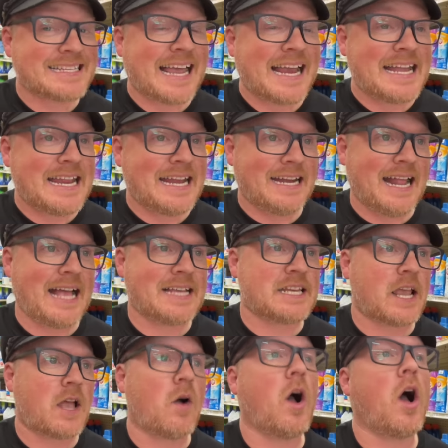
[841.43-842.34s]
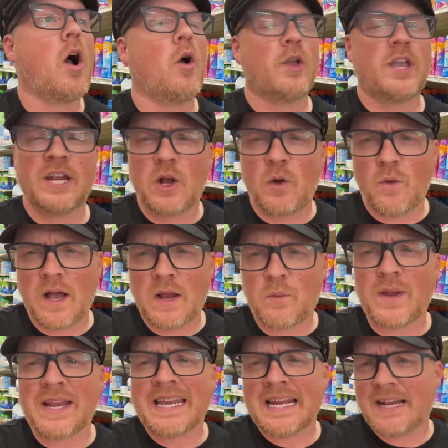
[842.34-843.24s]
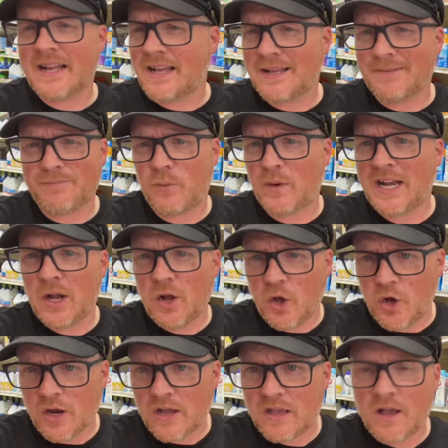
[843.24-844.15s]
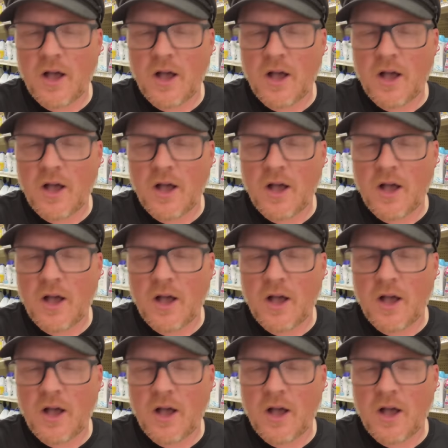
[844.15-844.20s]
I need it. As I go, oh, you know what? We need a we need a hook.